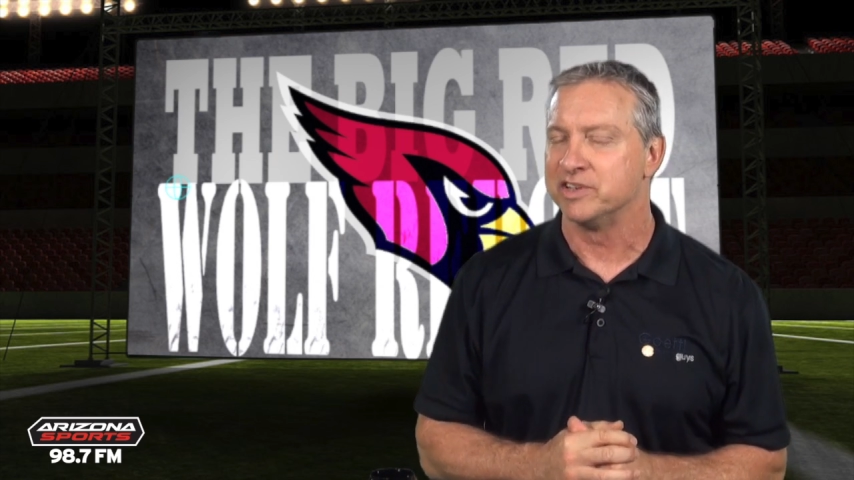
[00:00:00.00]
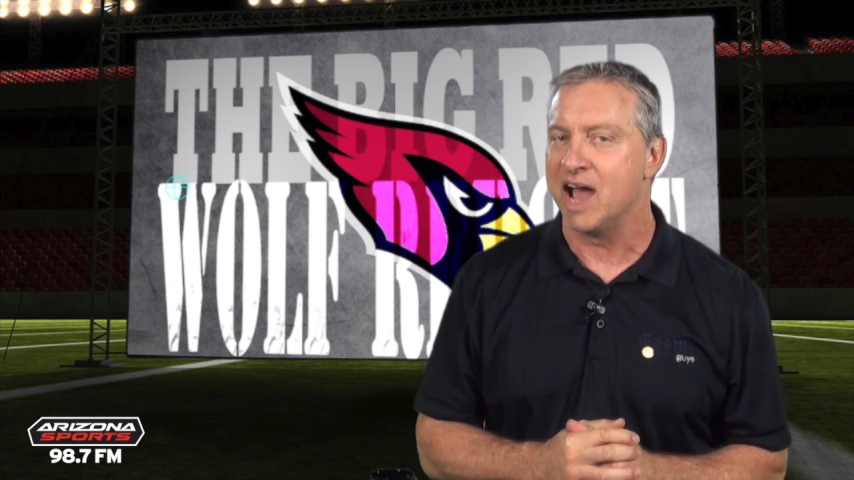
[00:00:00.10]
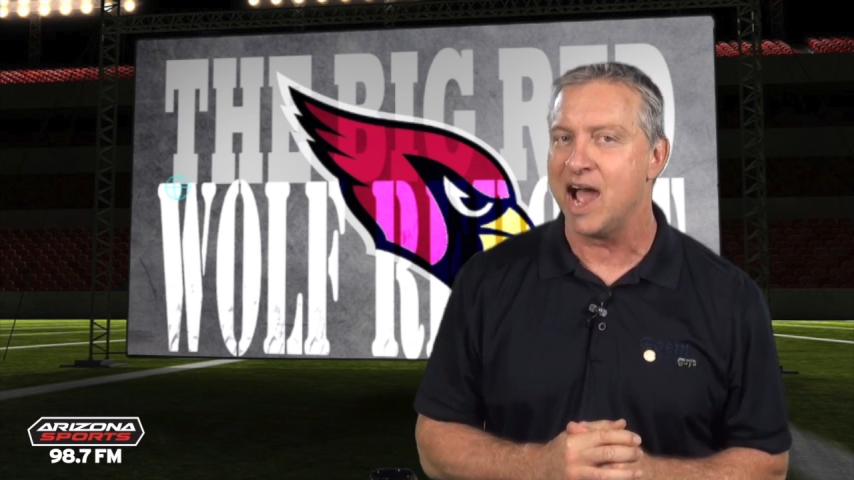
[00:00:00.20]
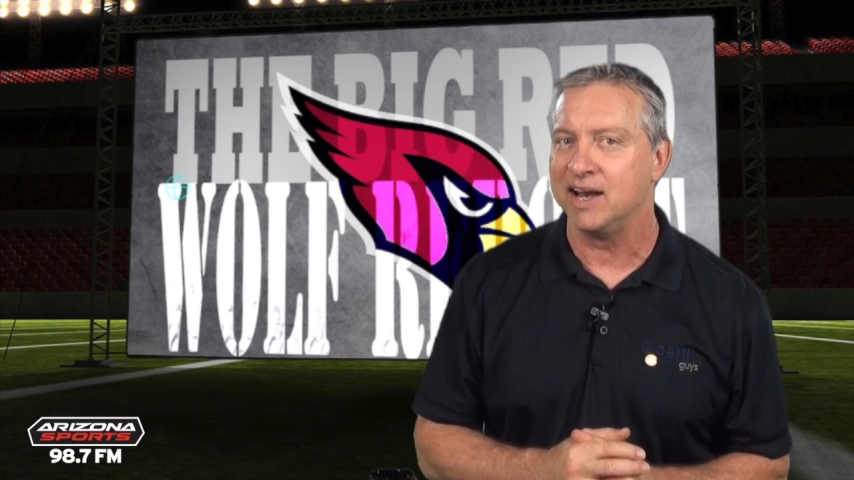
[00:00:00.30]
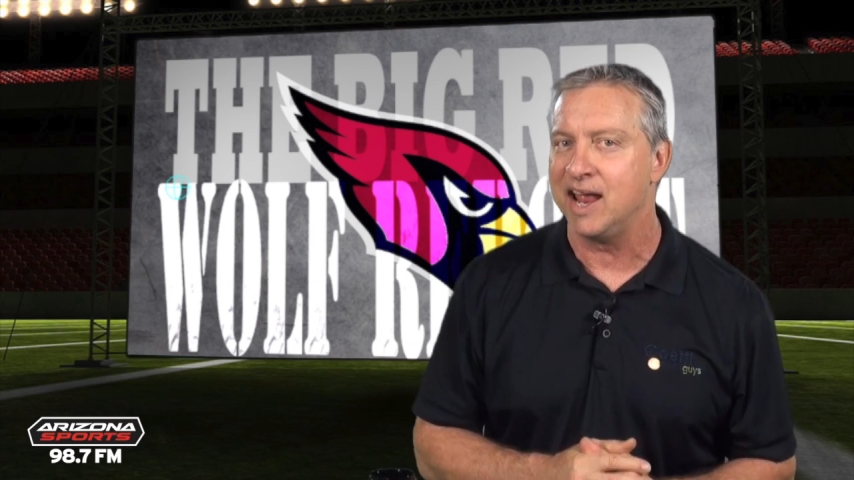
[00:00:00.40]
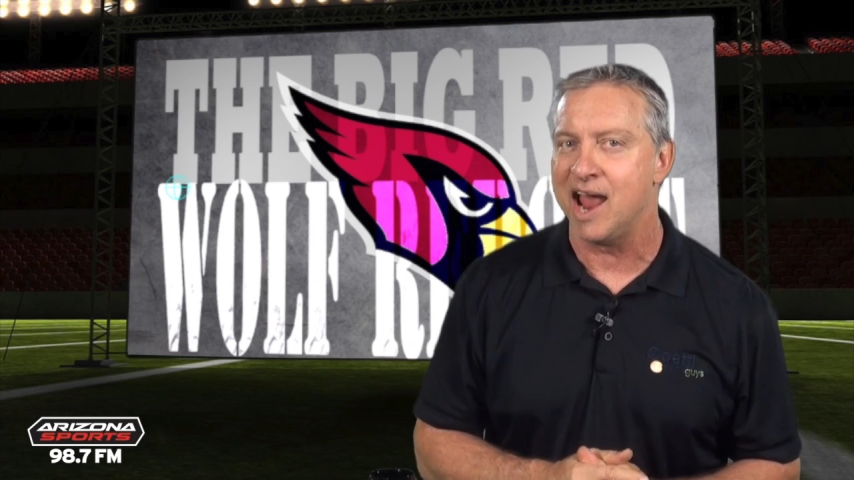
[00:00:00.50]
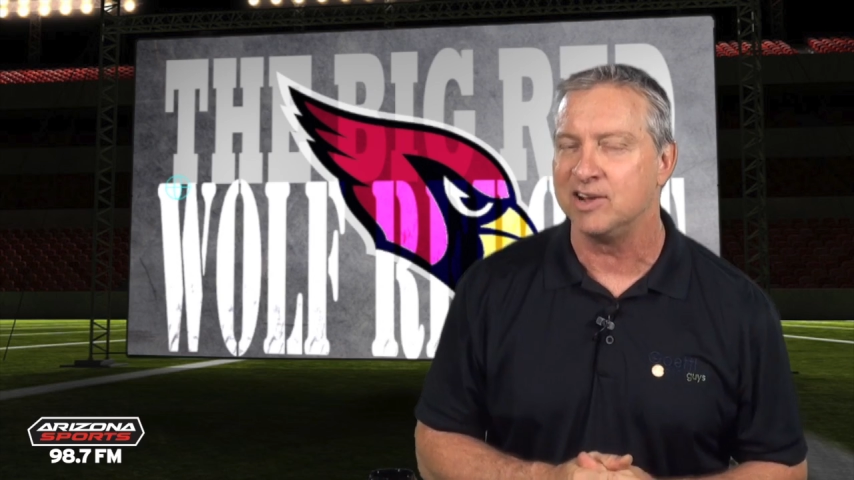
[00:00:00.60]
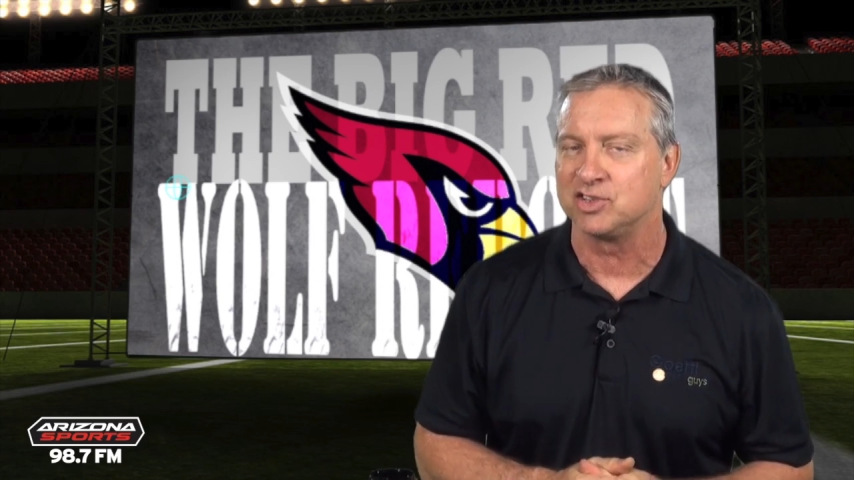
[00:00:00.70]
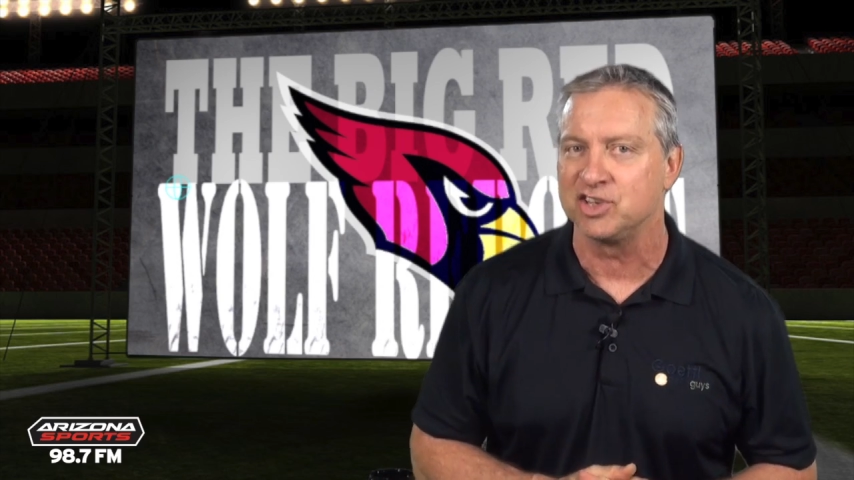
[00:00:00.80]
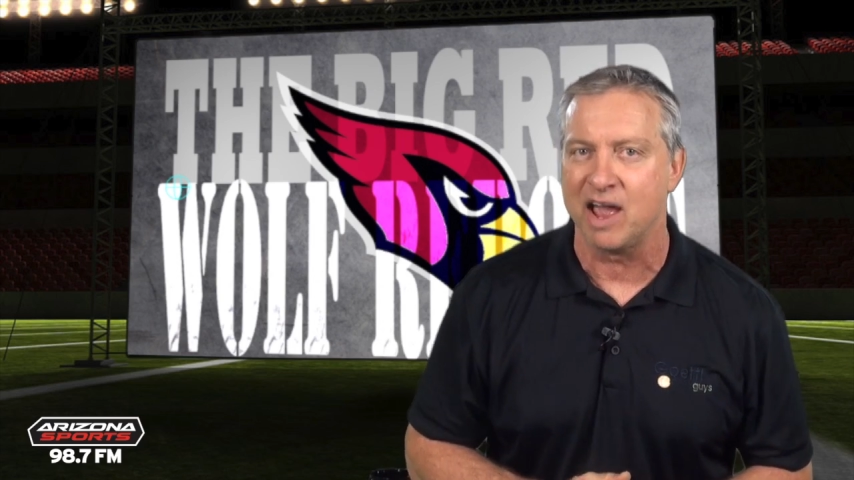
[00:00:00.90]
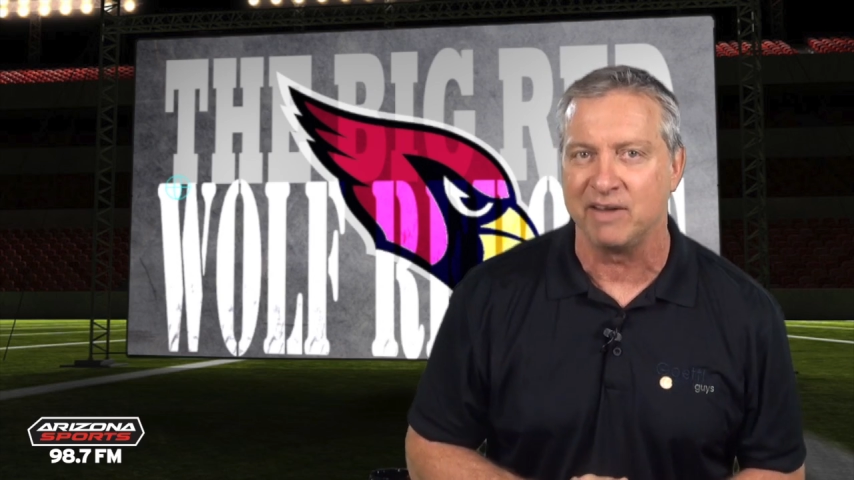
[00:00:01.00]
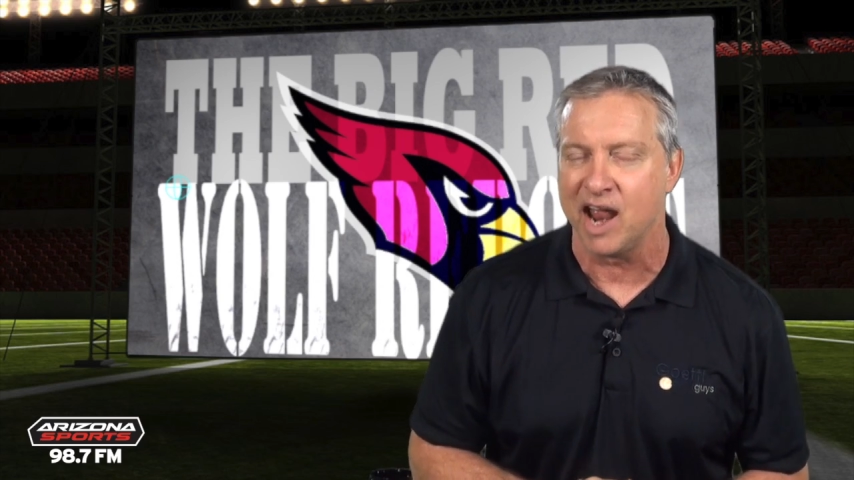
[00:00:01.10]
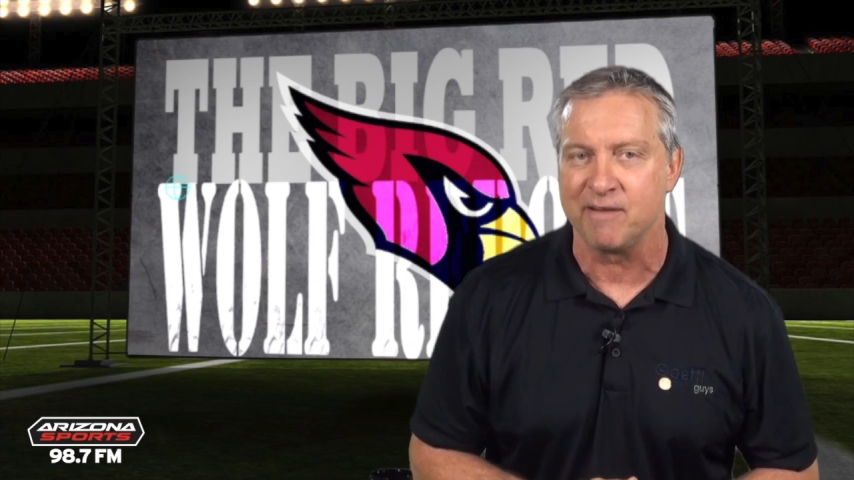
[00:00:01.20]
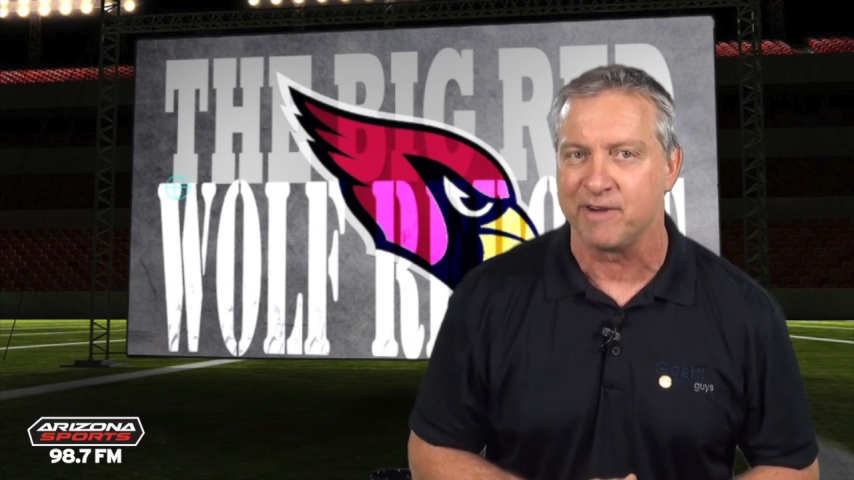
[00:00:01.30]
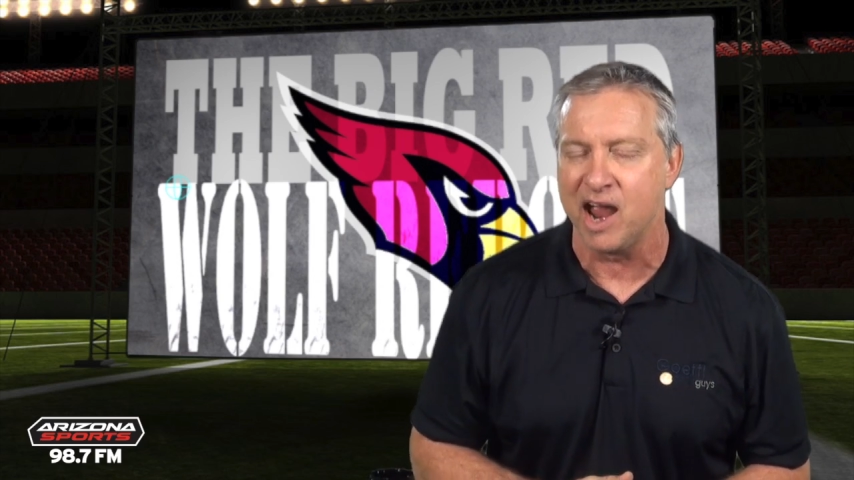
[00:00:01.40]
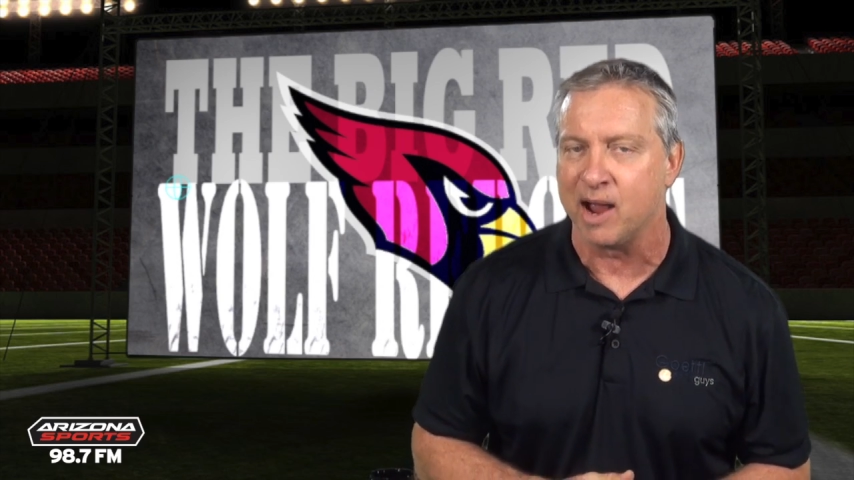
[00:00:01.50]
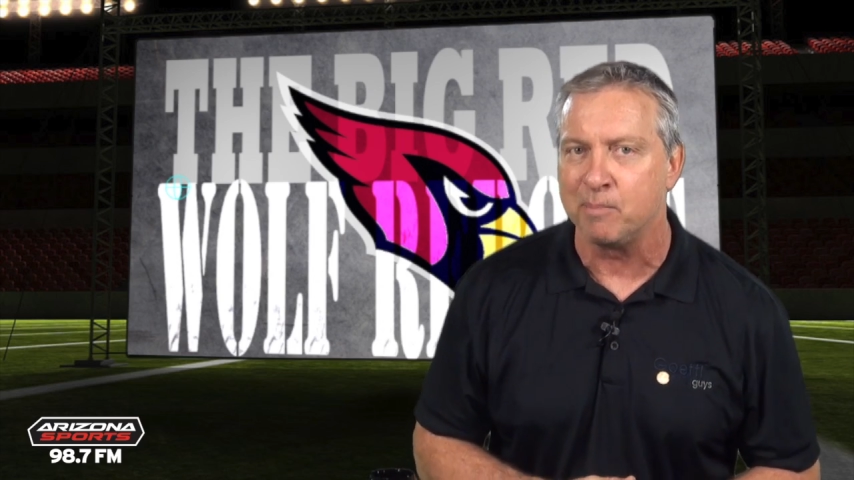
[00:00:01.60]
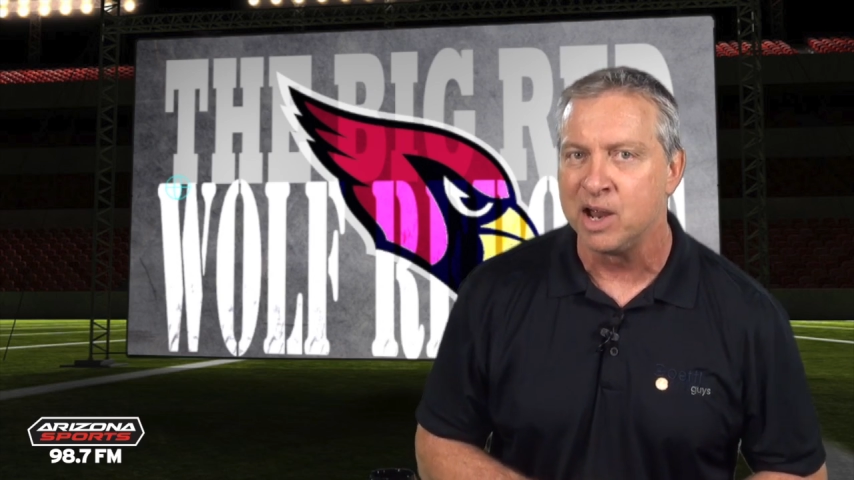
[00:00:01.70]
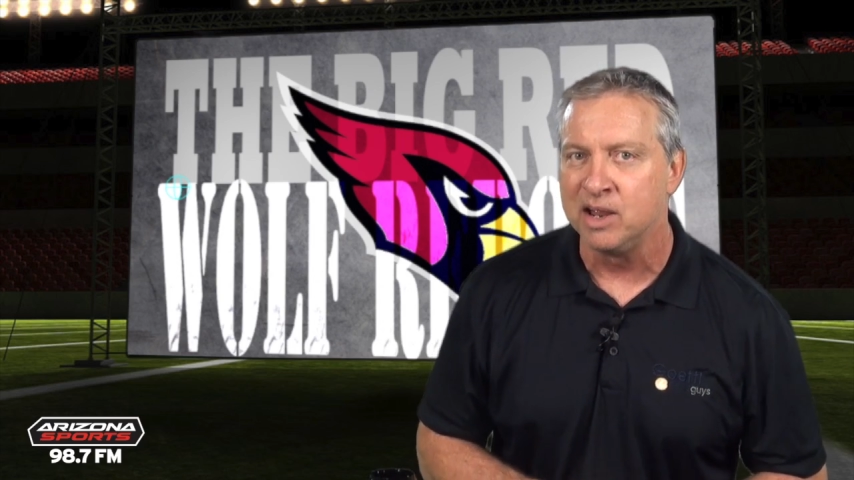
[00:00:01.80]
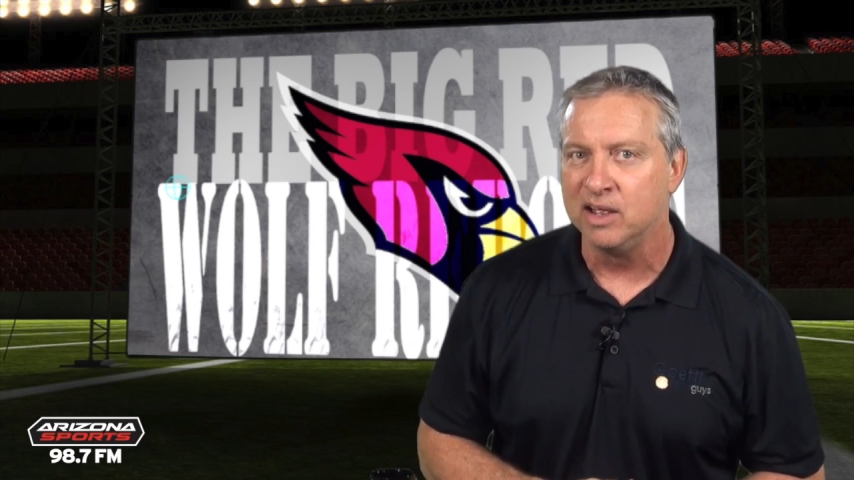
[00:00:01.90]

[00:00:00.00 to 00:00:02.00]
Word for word: ninety-eight point seven F M